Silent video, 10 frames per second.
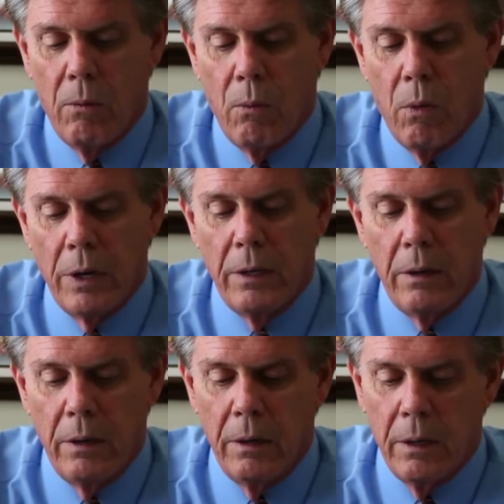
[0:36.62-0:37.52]
what
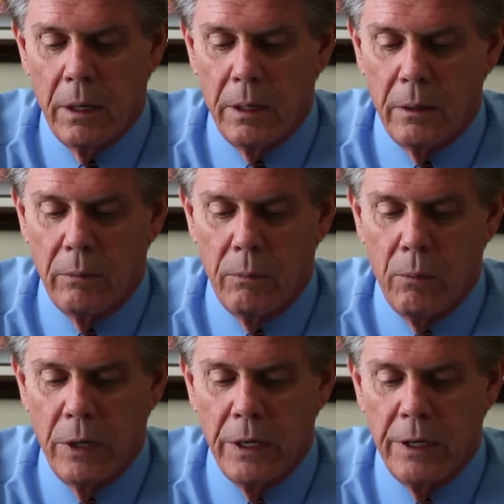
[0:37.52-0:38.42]

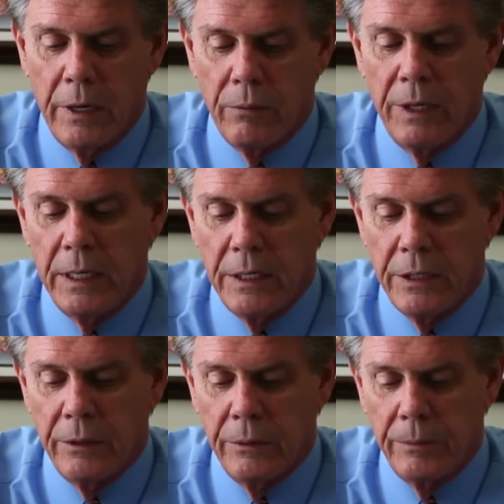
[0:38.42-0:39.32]
do they really
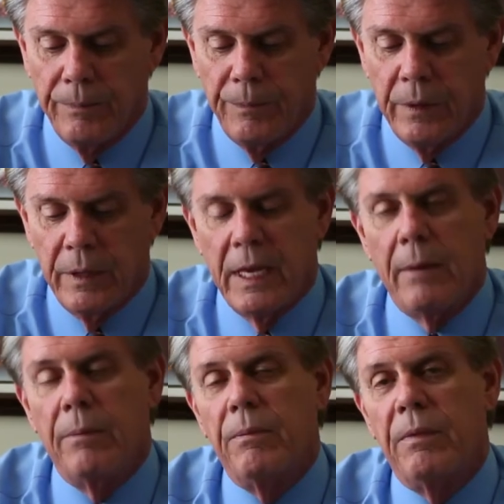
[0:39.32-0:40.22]
do? They
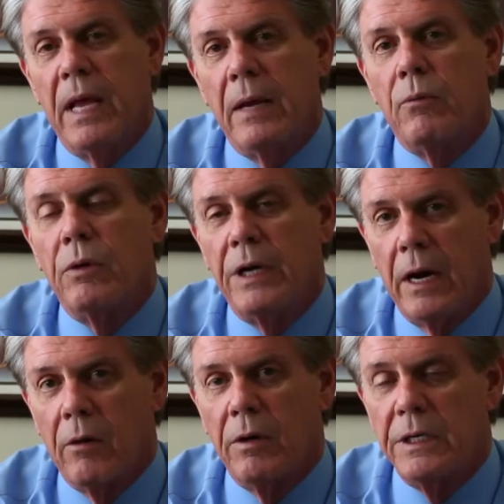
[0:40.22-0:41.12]
will
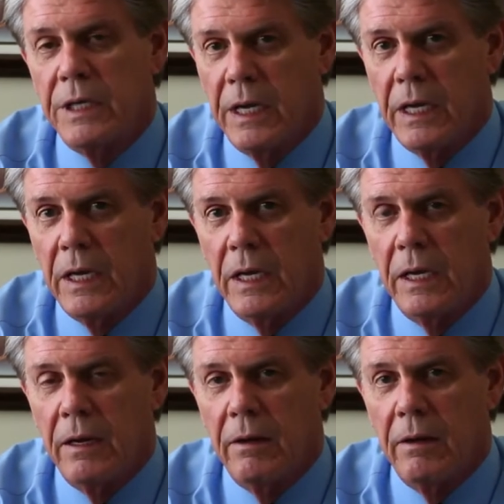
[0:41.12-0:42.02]
guarantee
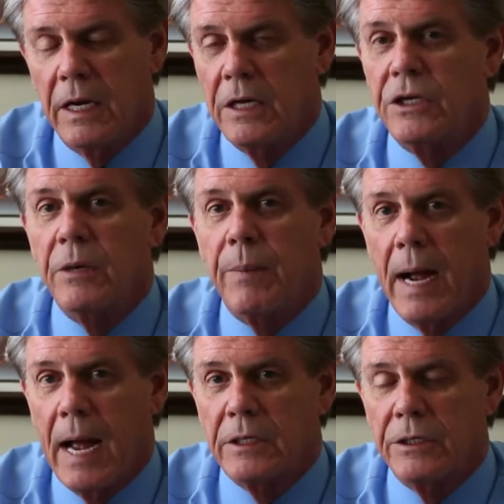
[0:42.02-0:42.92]
each
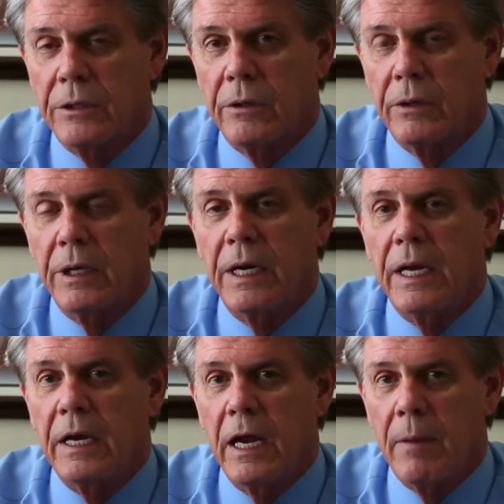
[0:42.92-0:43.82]
depositor
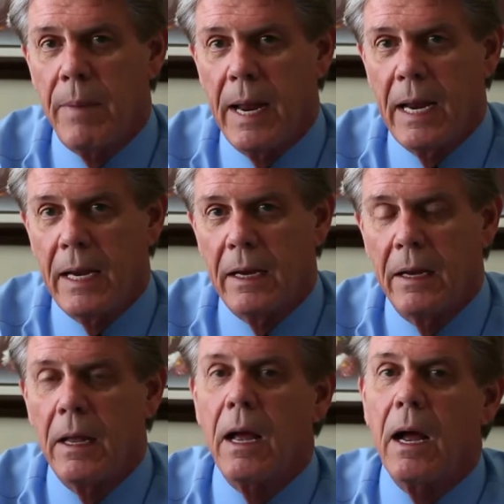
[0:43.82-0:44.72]
in a bank
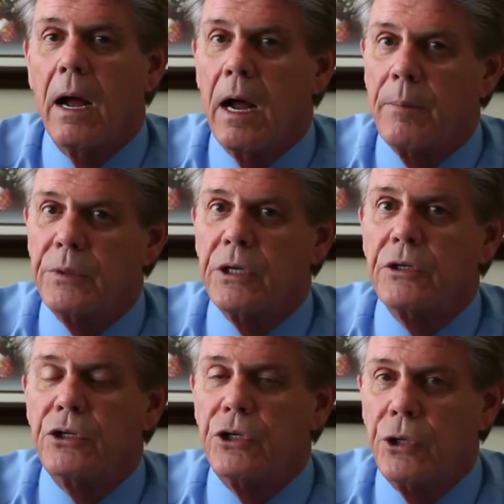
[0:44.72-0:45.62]
up to
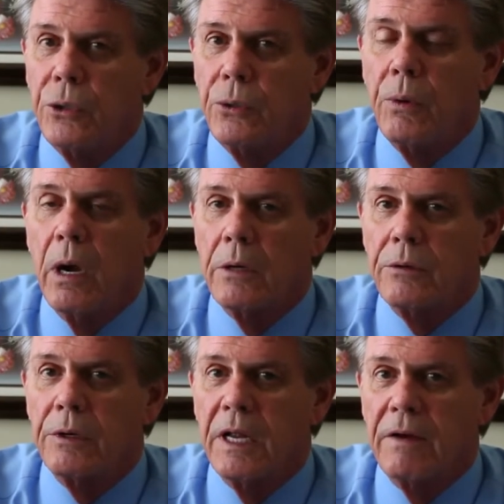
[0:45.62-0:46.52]

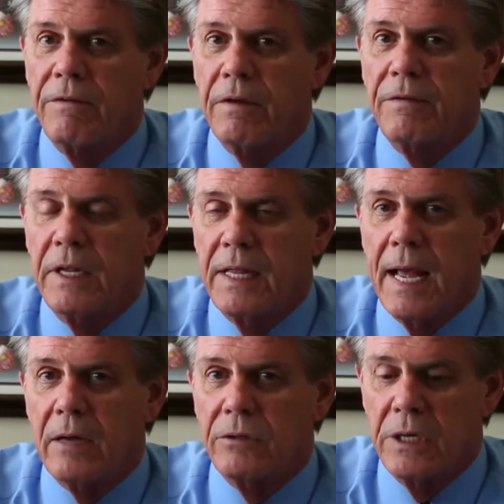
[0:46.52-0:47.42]

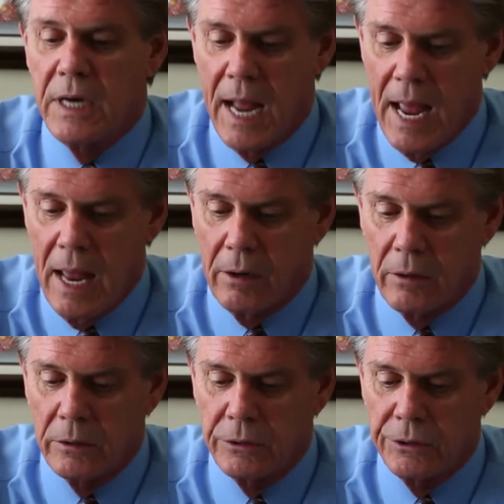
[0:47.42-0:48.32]

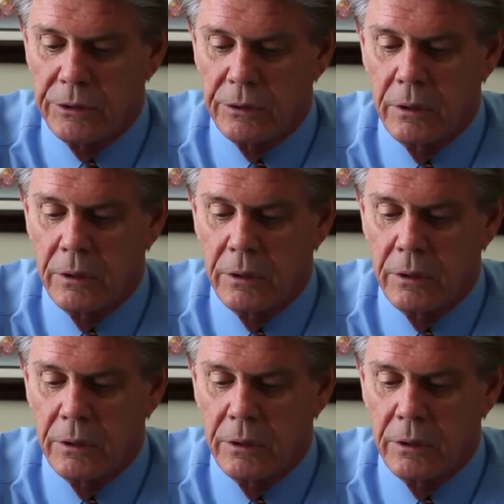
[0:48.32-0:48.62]
$250,000